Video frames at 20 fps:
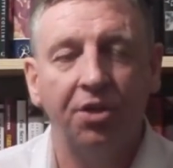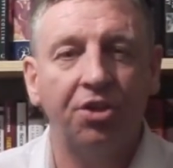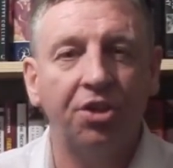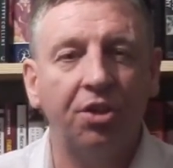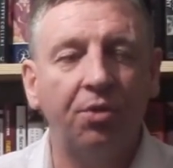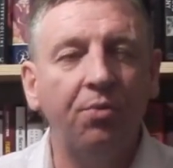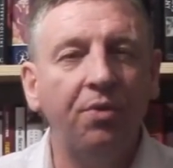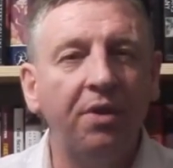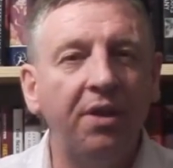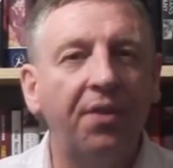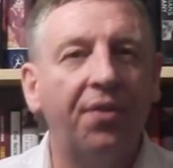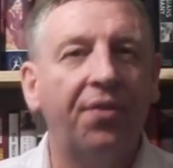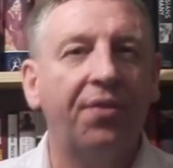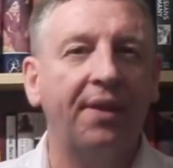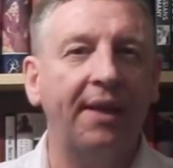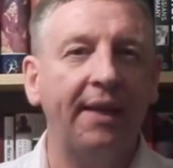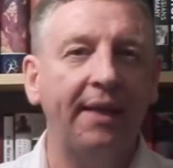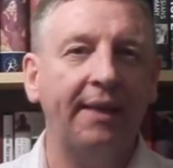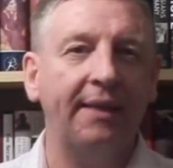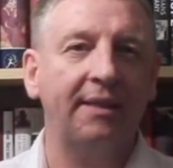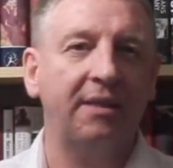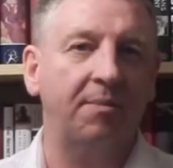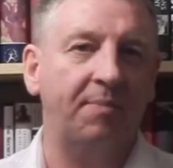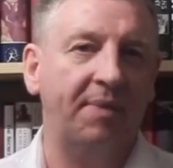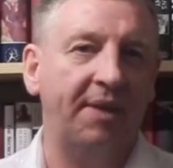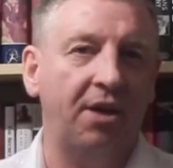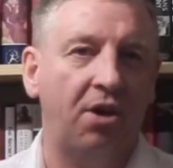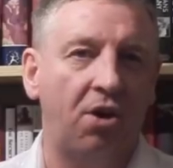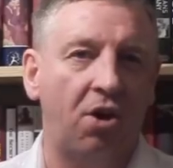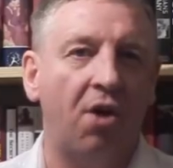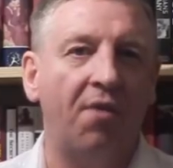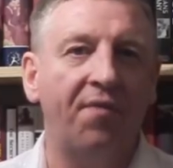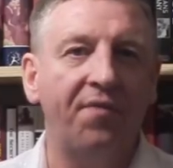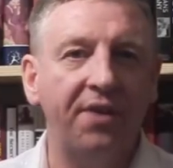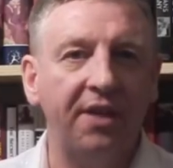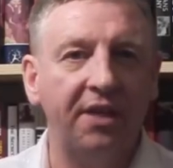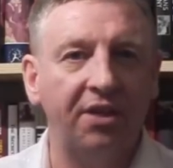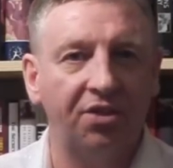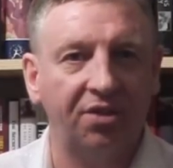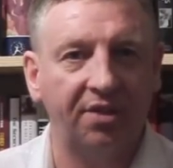Don't you think it's a bit
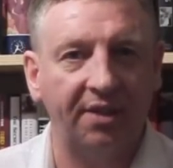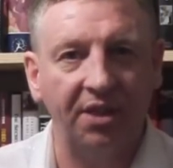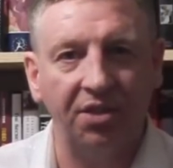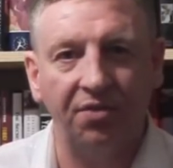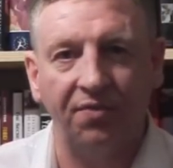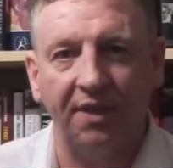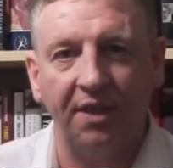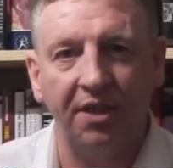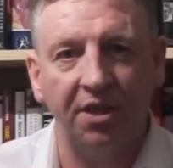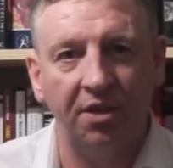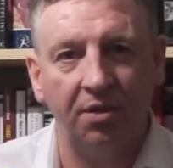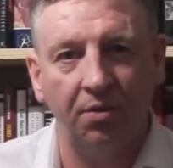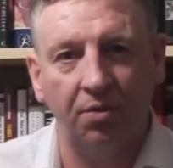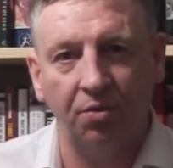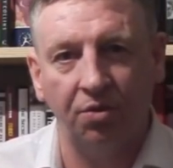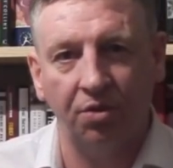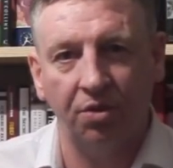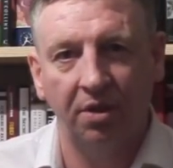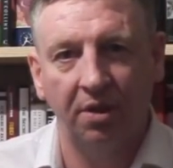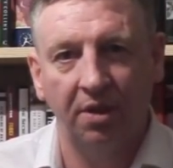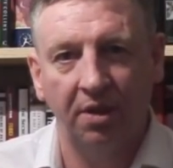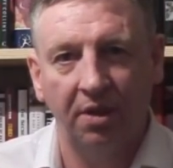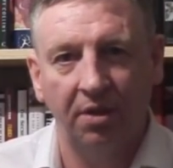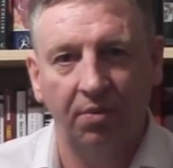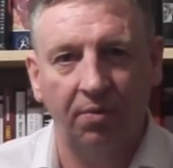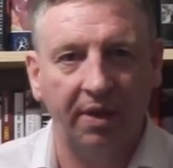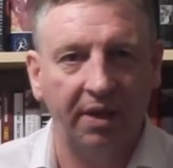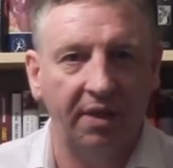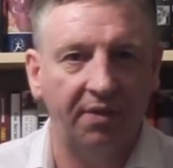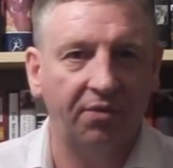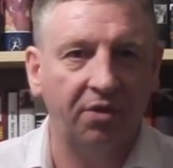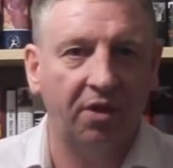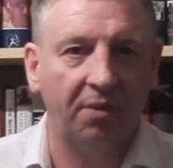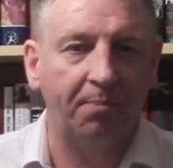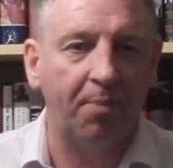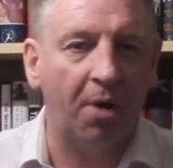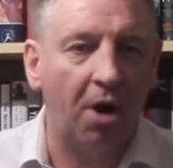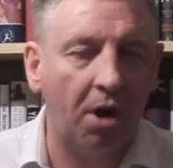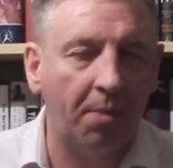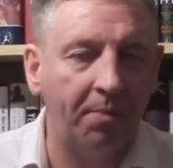obvious, these videos, where you've
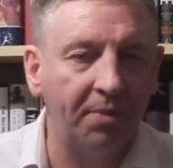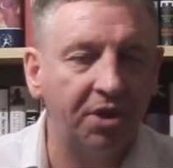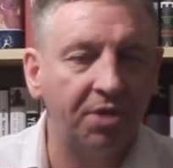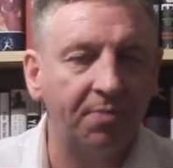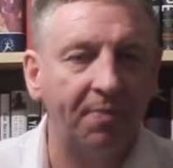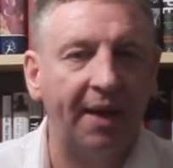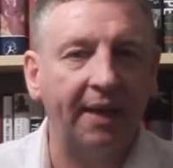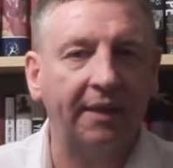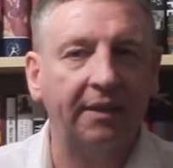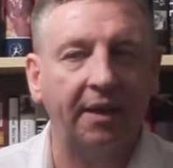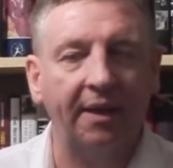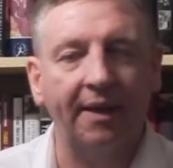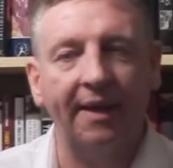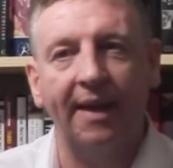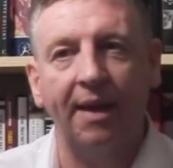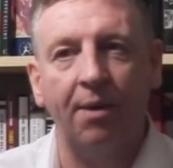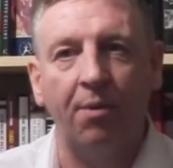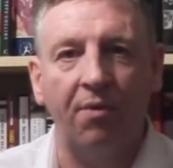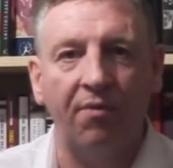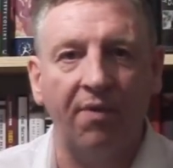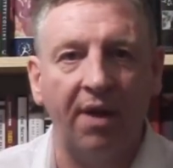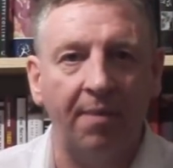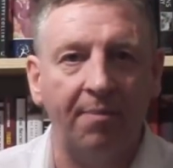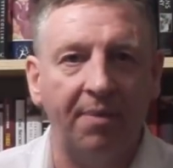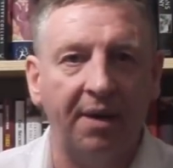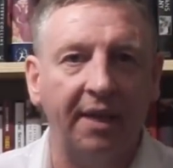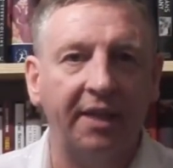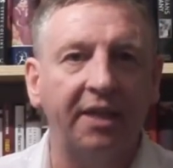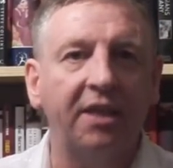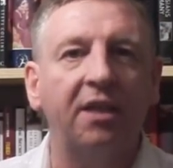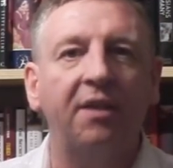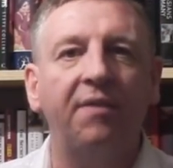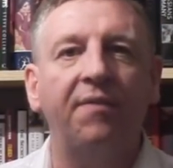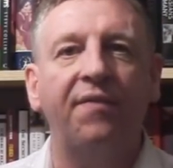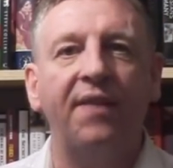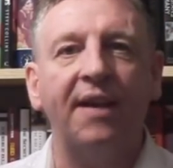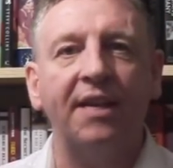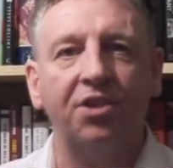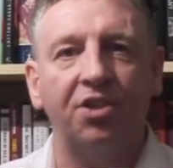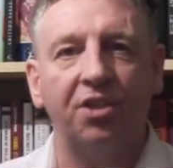got Barbara Spector and our rabbi
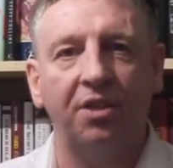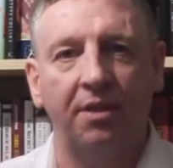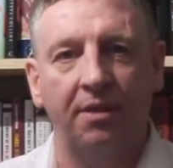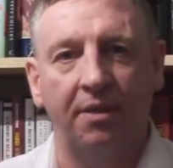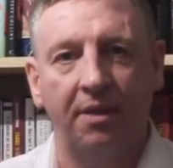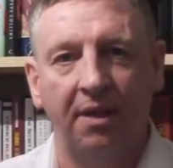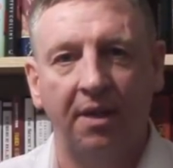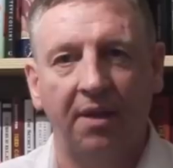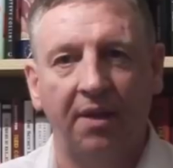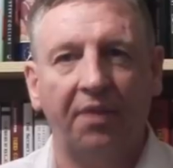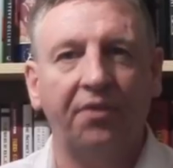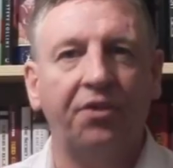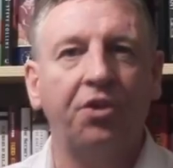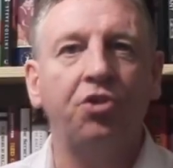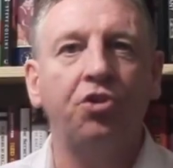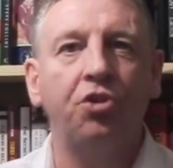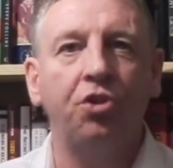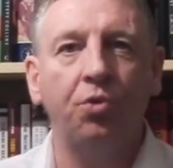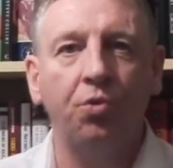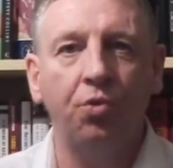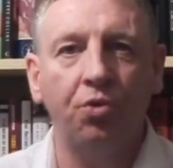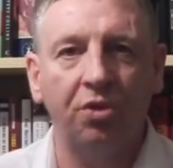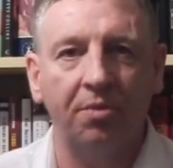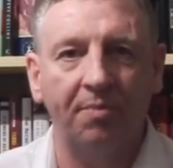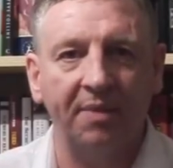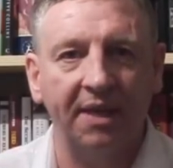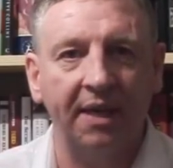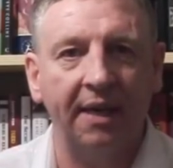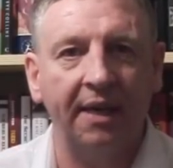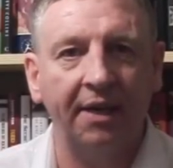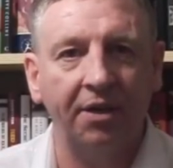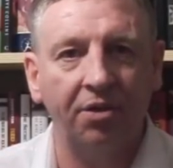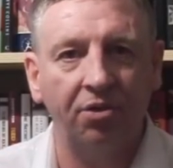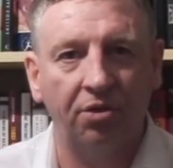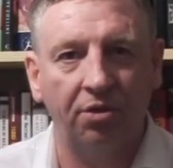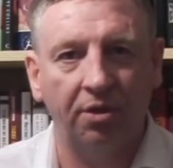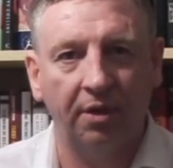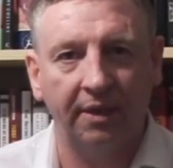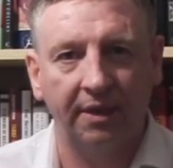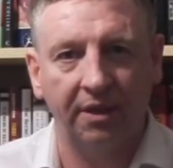confessing that the Jews are behind
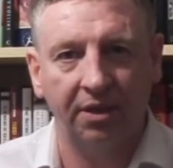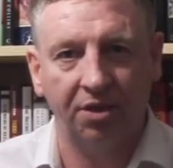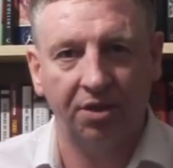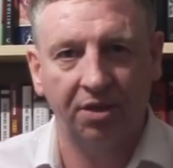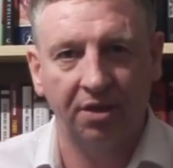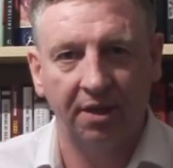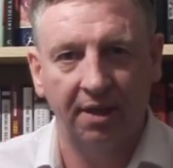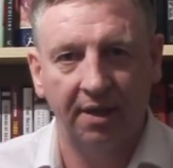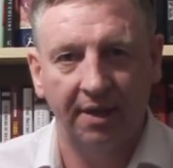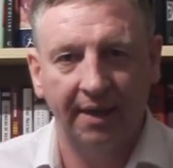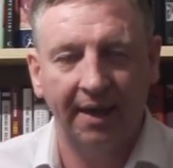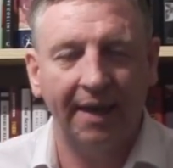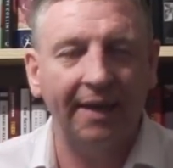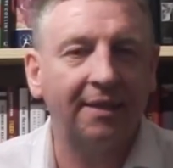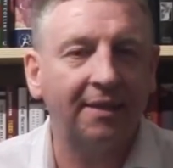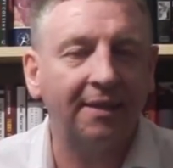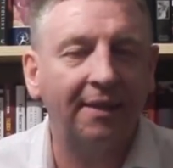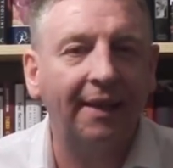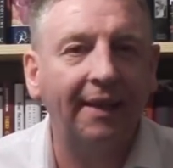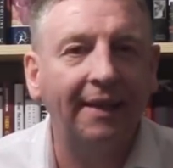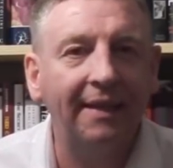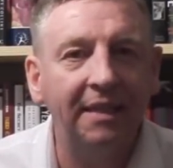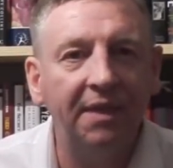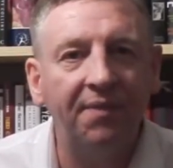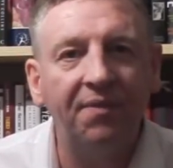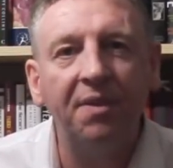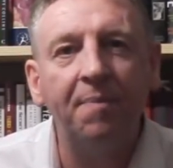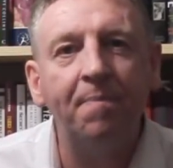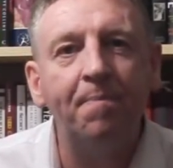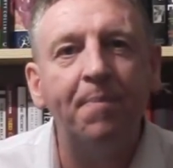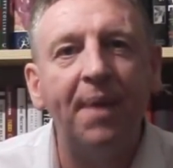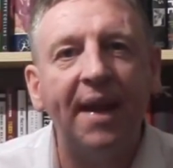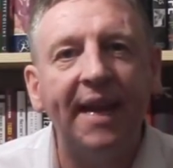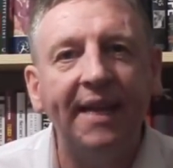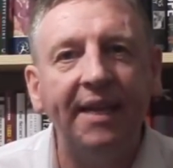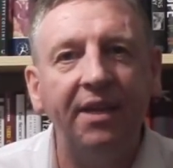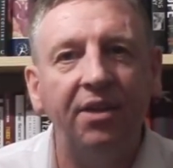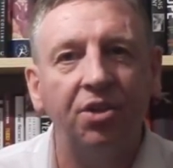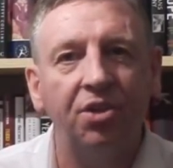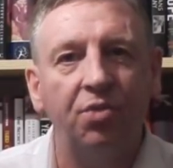all this? It's like as if the
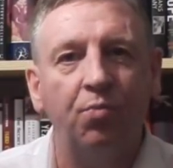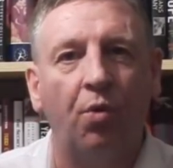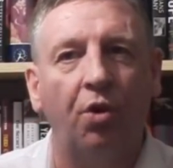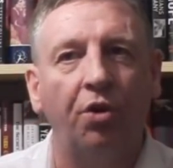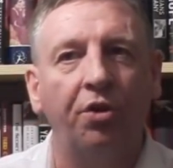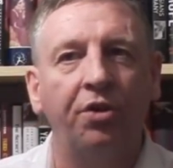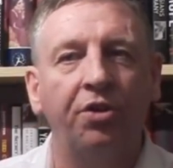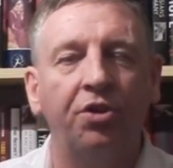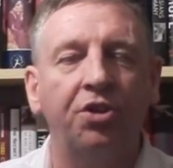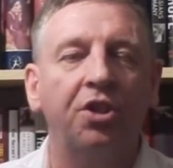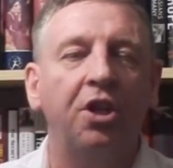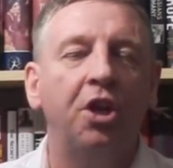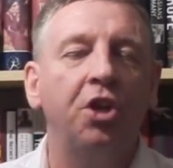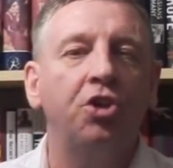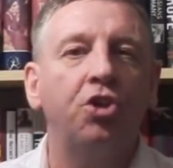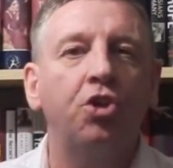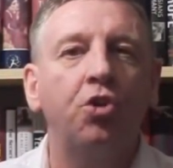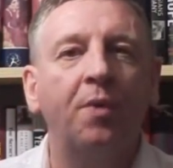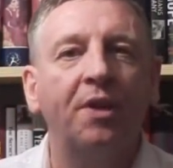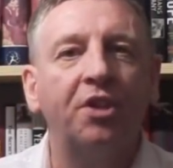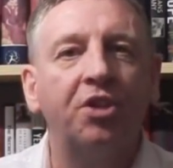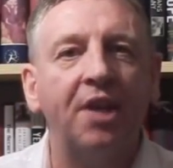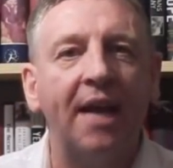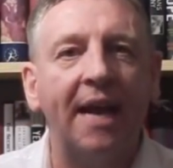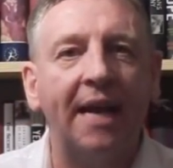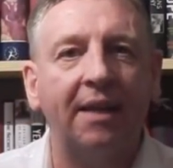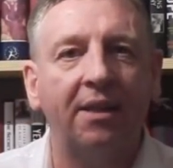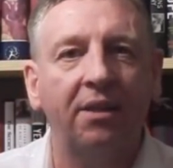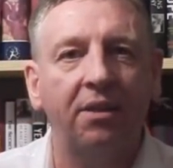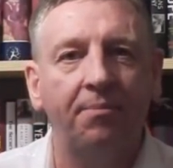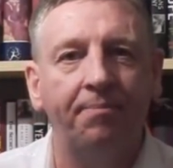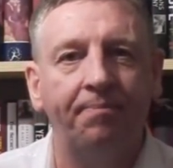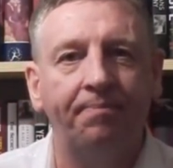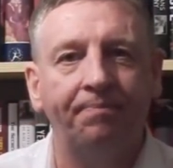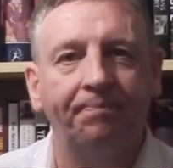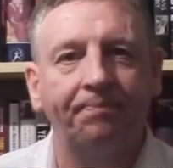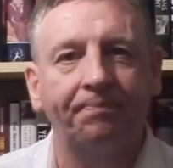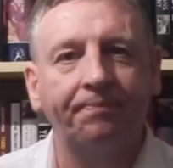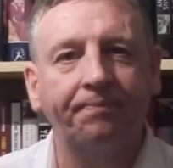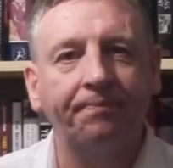baiters want us to attack them.